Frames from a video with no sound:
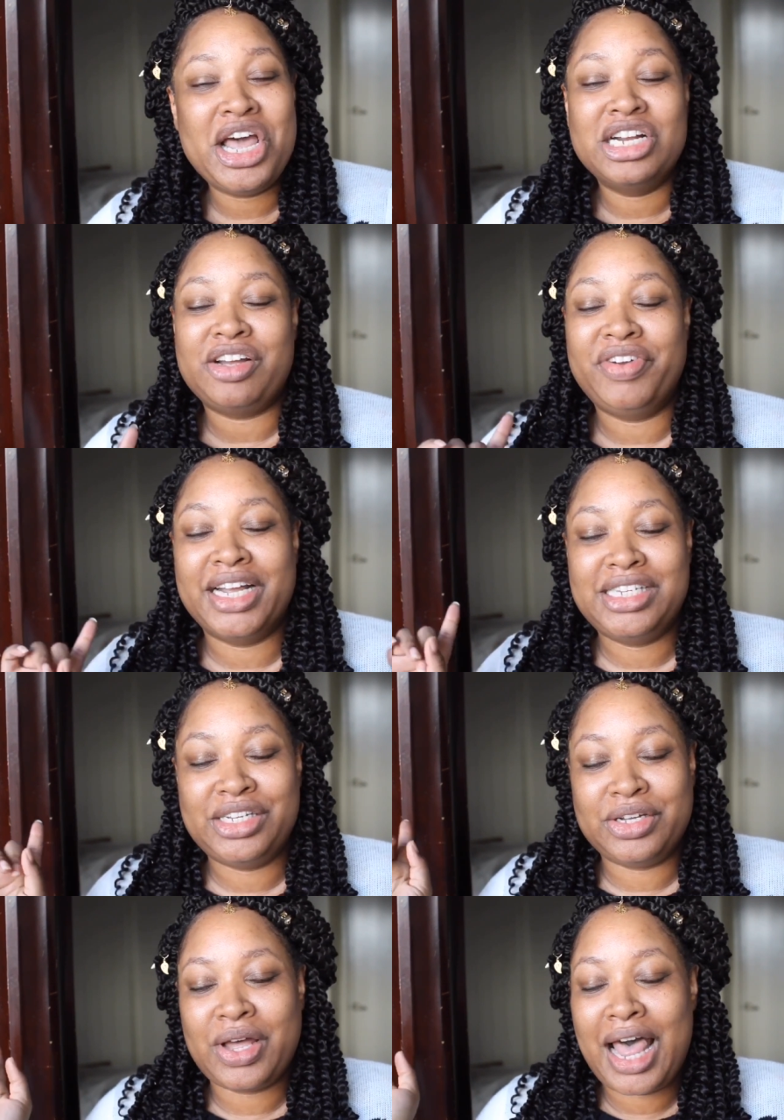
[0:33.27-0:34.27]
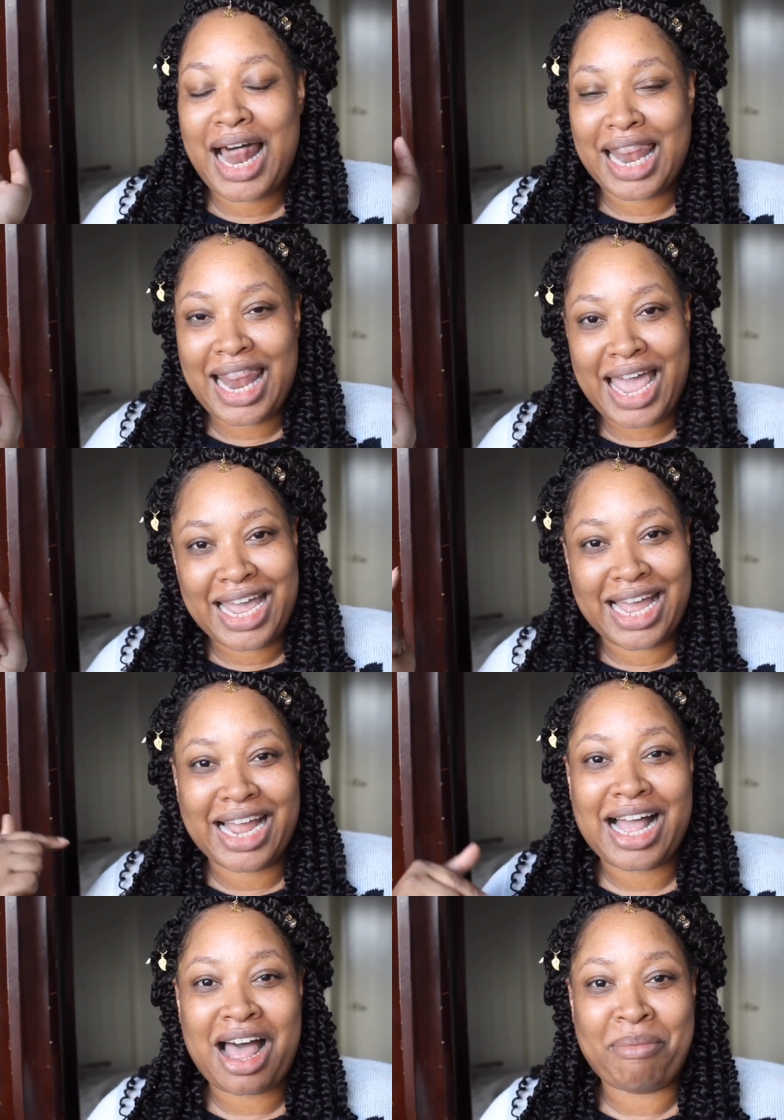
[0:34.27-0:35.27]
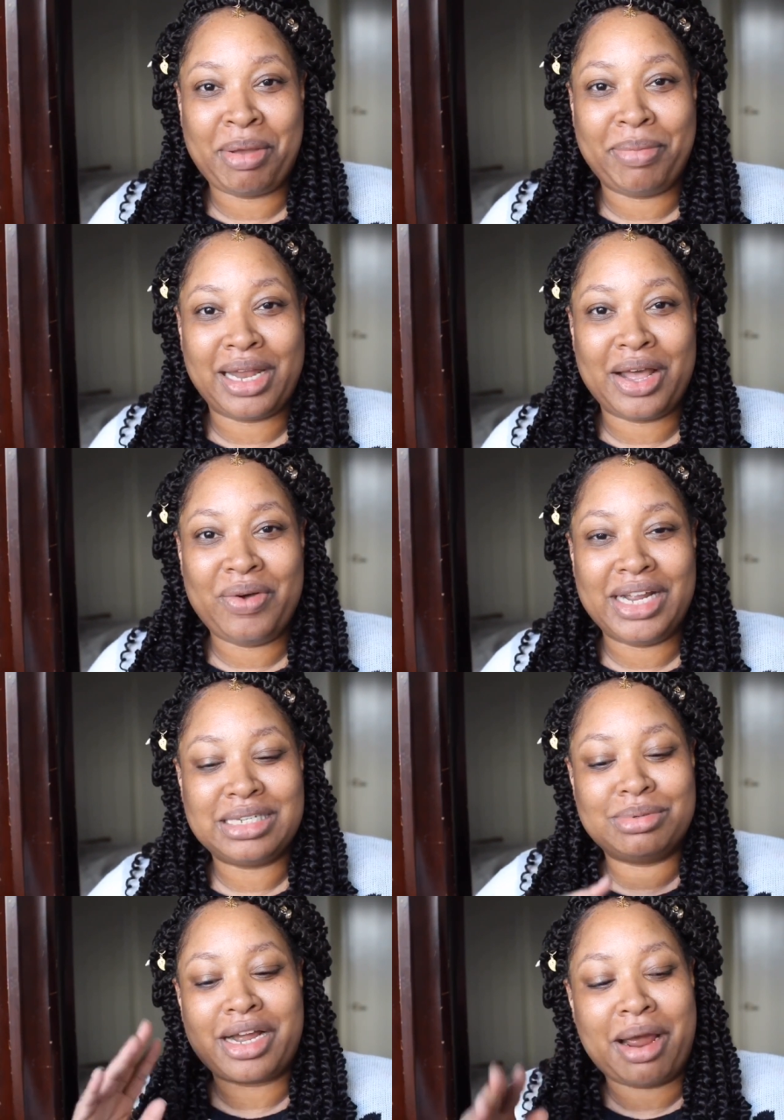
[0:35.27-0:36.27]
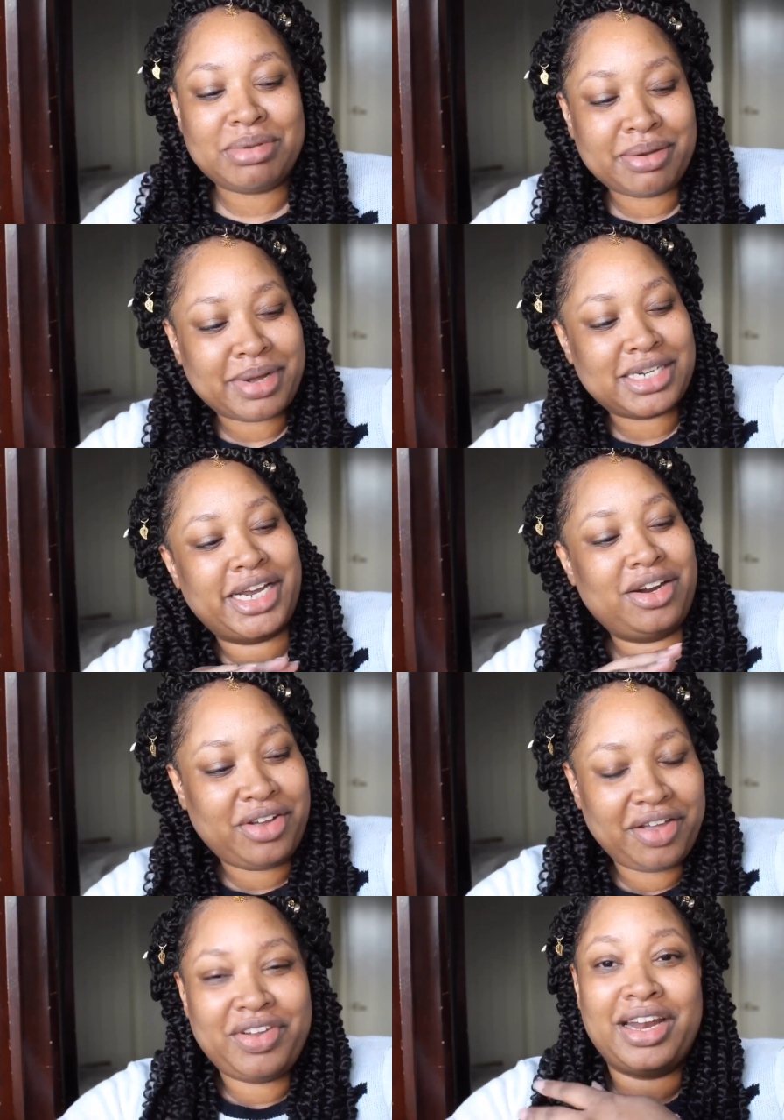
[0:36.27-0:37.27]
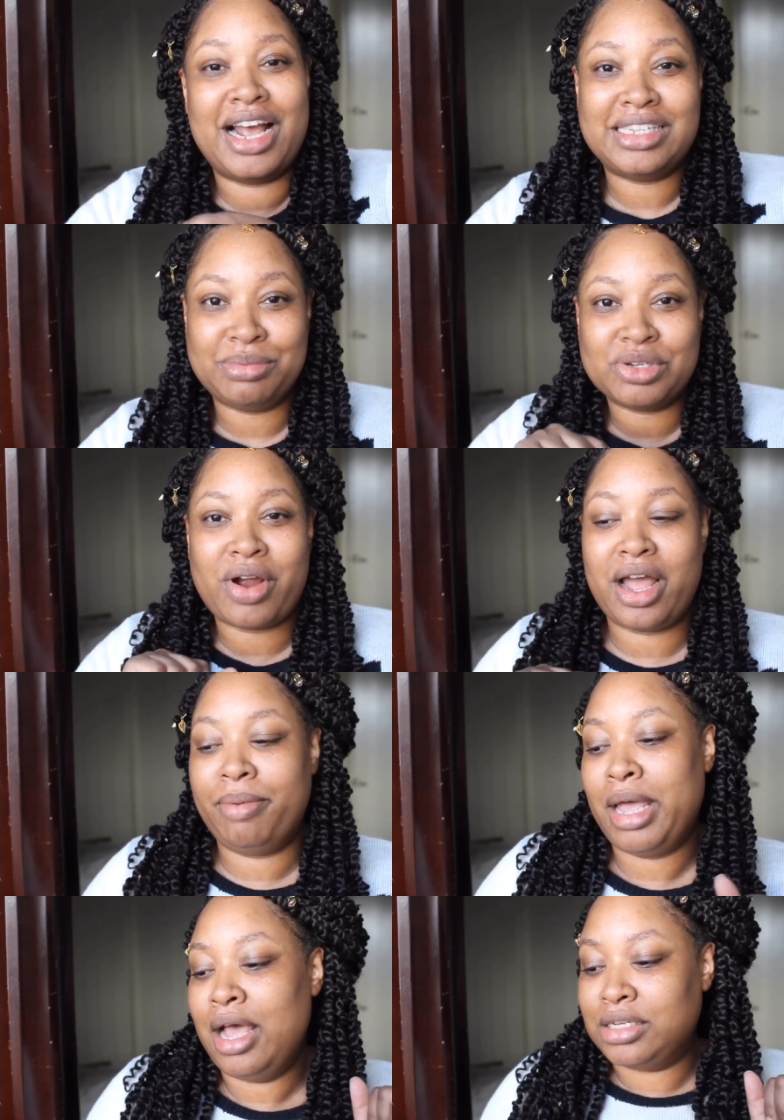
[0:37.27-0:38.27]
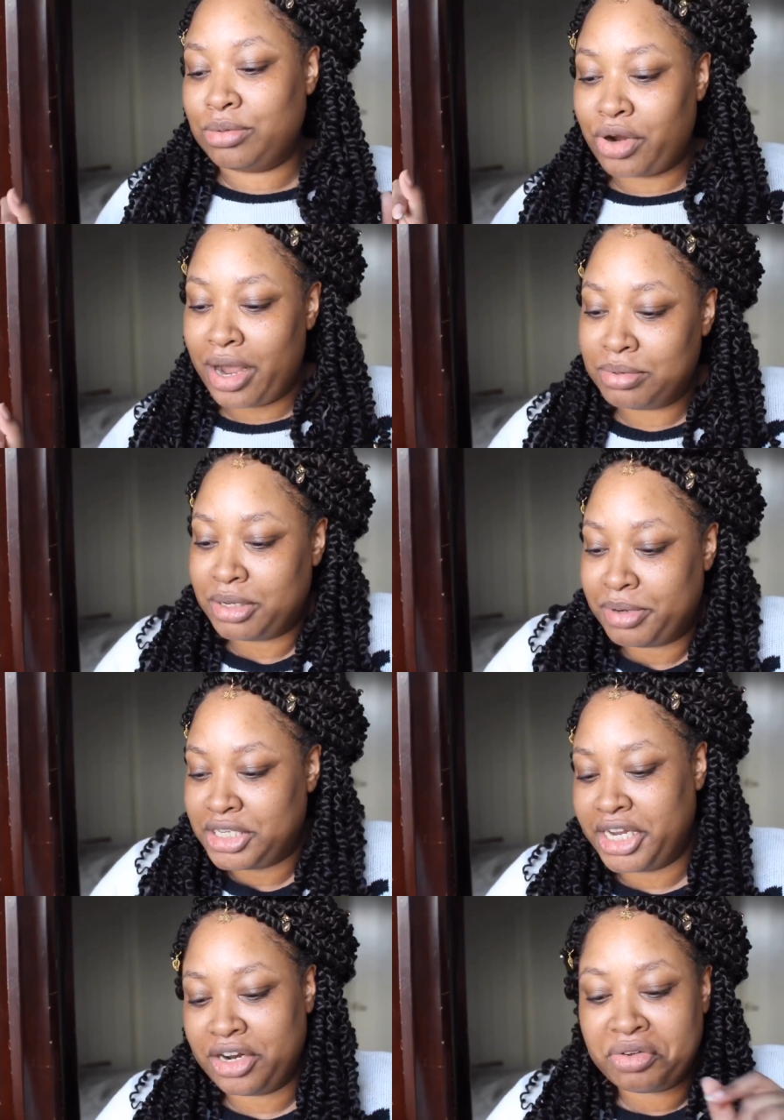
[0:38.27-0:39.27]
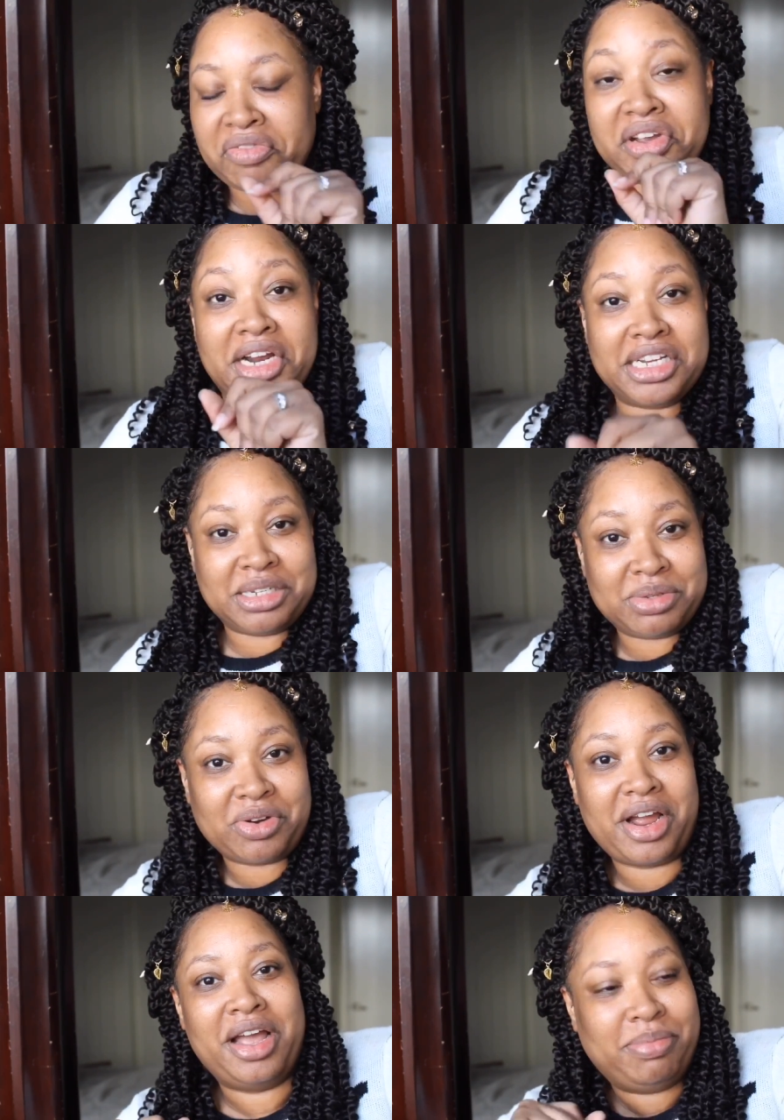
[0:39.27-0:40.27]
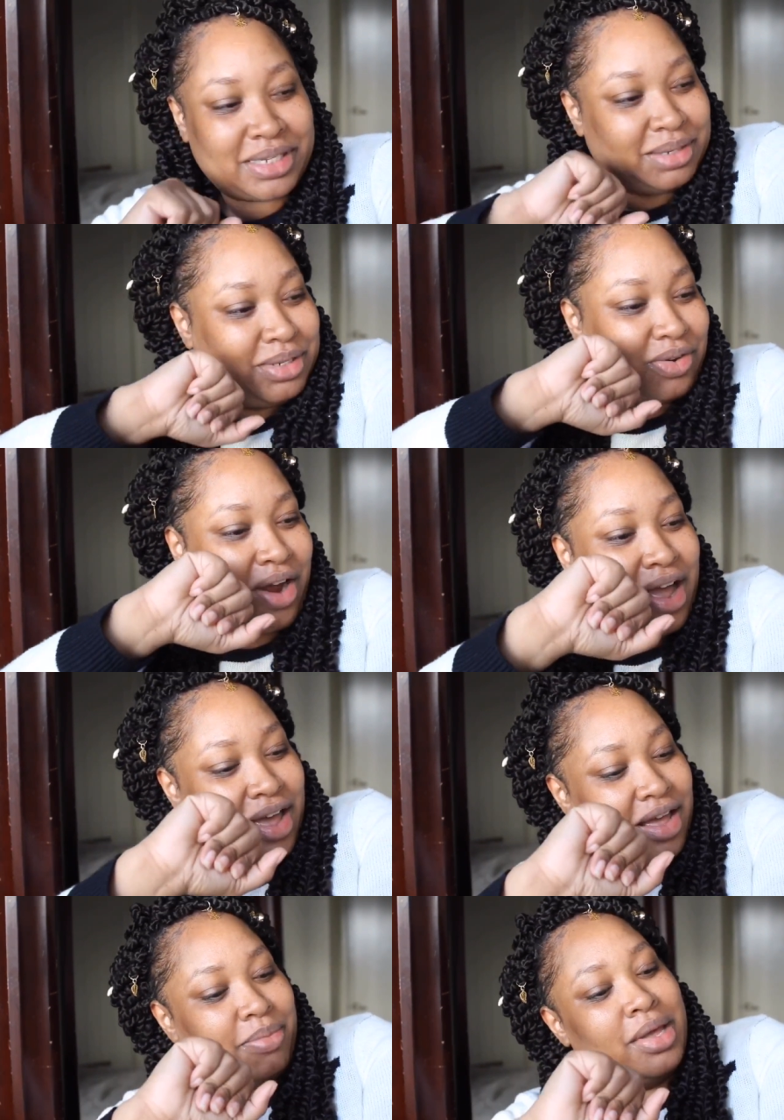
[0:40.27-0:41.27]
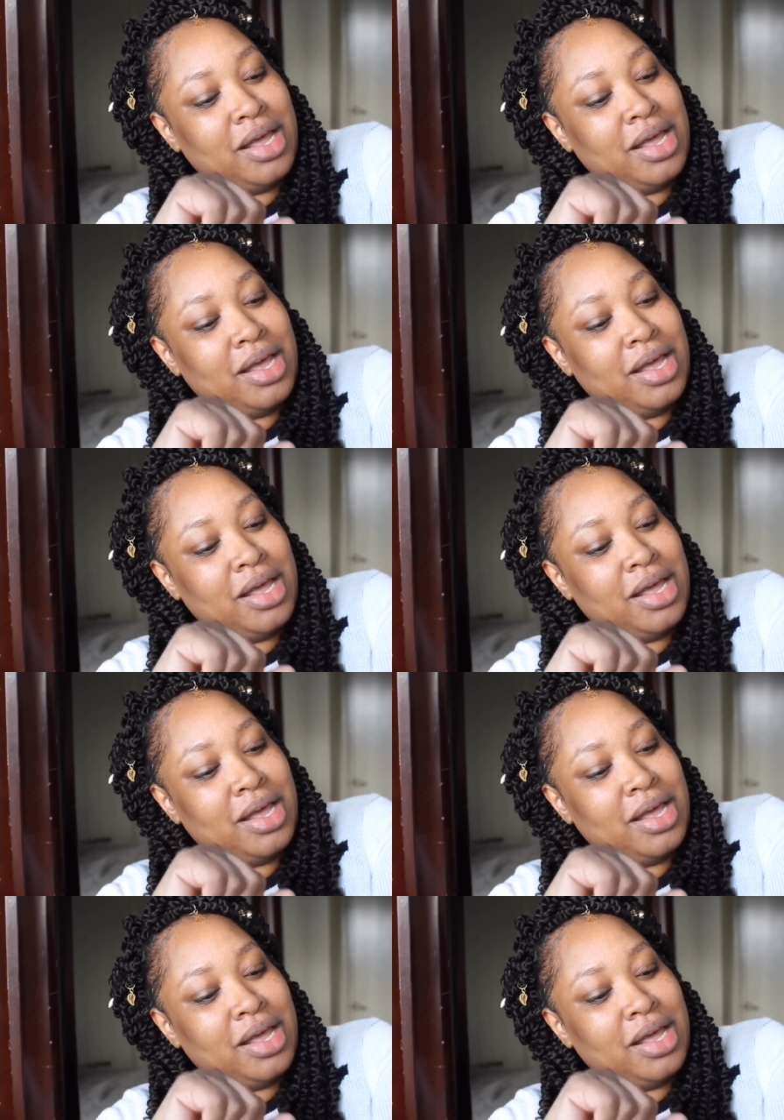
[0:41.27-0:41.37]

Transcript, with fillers: Don't forget to like and comment below and subscribe to my channel if you're not subscribed. Subscribe to my channel if you're not subscribed. Subscribe.